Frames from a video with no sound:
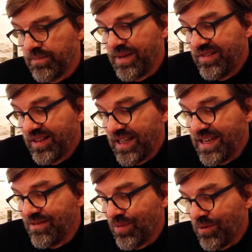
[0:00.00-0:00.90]

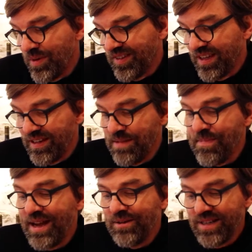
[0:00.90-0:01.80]
basically what we said, he
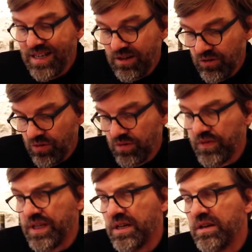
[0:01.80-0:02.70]
married into
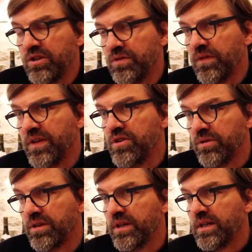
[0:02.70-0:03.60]
the
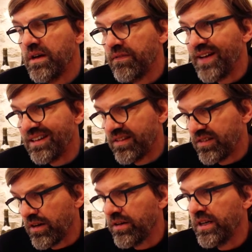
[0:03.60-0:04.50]
vineyard. That
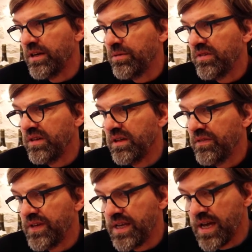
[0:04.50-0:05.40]
started, I would say,
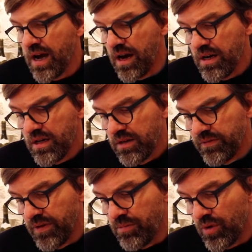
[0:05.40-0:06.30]
the
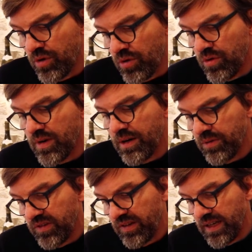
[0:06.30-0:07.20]
Moreau, I
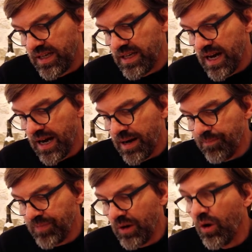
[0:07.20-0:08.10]
would say,
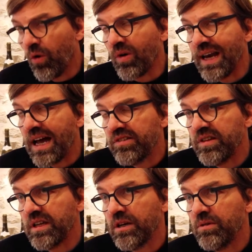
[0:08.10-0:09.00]

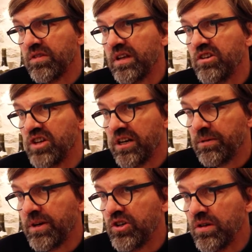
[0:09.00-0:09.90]
long-lasting, I would say,
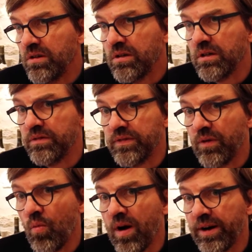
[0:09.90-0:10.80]
generation of
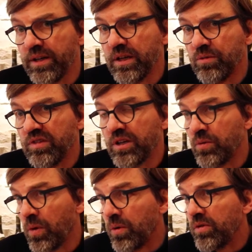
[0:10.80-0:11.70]
wine, I would say,
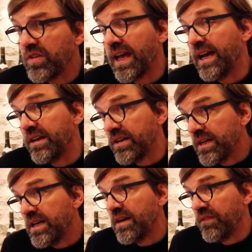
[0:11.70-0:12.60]
growers and
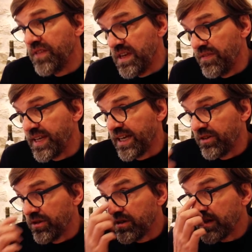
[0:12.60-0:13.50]

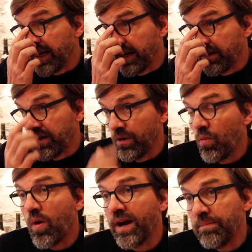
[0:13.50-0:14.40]
vinificateurs and
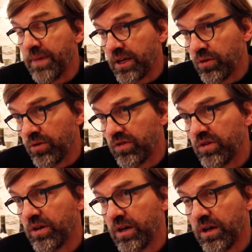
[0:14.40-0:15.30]
winemakers
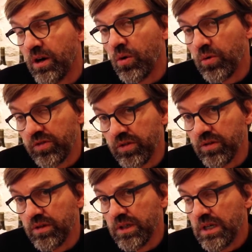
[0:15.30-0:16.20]

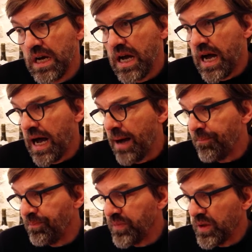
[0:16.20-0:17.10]
also.
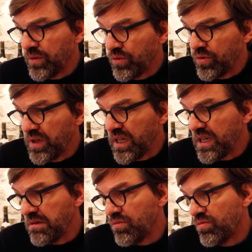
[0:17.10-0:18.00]

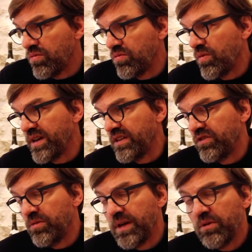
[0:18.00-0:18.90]
Today, what is
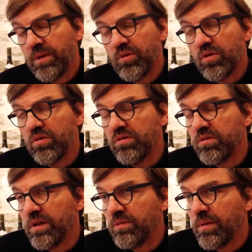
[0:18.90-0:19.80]
Domaine Louis Moreau?
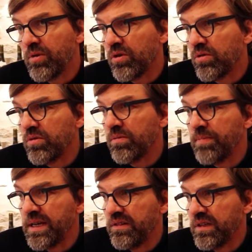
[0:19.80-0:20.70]
Domaine Louis Moreau
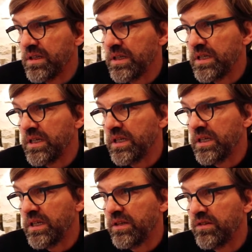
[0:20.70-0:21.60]

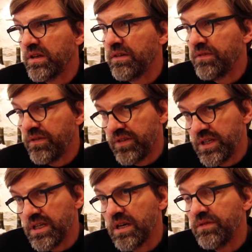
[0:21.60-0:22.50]
basically is
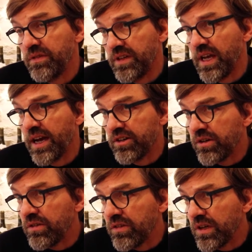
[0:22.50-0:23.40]
50
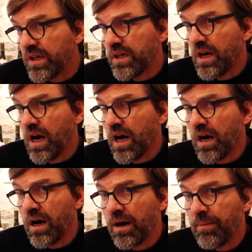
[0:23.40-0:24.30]
hectares
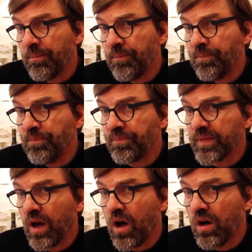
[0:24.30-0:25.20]

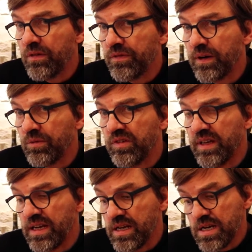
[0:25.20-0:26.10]
of, I would
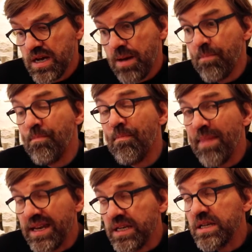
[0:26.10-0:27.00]
say,
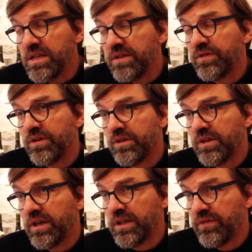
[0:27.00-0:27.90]
many
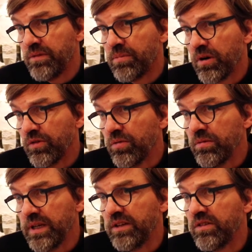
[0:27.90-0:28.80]
different
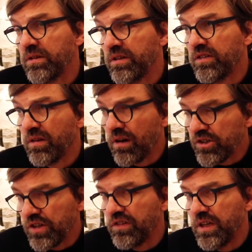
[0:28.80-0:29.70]
parcels. It's a
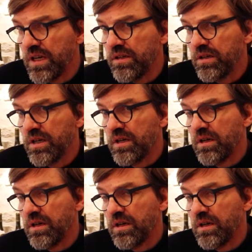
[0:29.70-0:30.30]
large estate